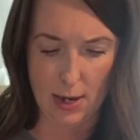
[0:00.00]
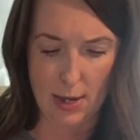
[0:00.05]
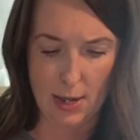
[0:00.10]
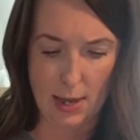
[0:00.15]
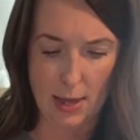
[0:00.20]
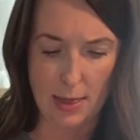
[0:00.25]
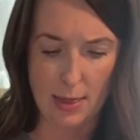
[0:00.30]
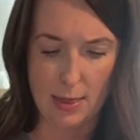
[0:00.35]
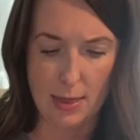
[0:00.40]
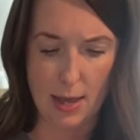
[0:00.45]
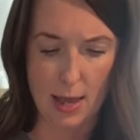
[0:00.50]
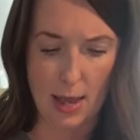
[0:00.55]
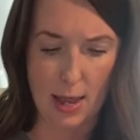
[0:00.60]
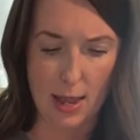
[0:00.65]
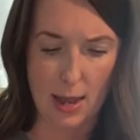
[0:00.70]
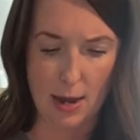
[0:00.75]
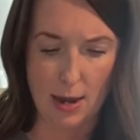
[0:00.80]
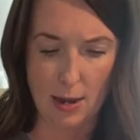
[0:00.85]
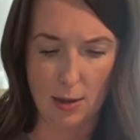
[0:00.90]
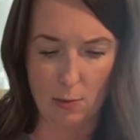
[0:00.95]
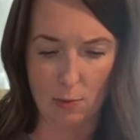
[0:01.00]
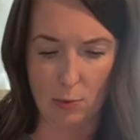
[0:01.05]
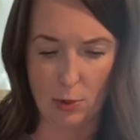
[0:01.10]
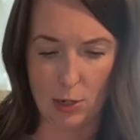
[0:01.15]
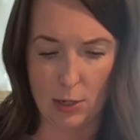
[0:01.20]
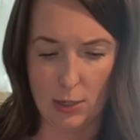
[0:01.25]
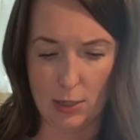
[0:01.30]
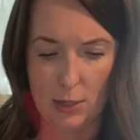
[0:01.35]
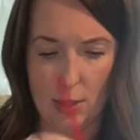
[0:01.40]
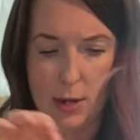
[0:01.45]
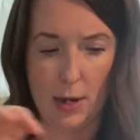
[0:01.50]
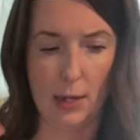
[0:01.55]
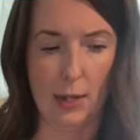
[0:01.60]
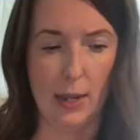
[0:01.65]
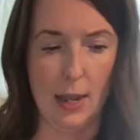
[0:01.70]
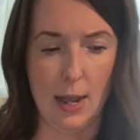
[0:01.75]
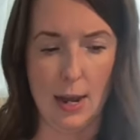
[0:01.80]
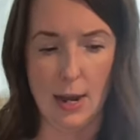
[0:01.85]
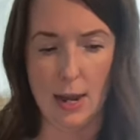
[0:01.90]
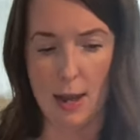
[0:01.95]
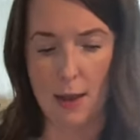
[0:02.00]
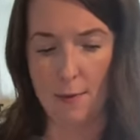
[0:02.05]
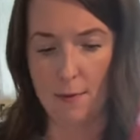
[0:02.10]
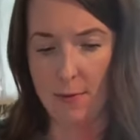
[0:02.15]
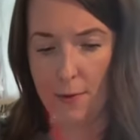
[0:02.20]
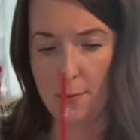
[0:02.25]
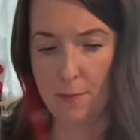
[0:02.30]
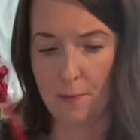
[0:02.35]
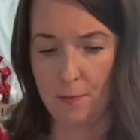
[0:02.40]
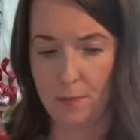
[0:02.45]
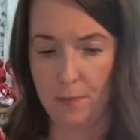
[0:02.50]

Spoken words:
right, and then we're just gonna kind of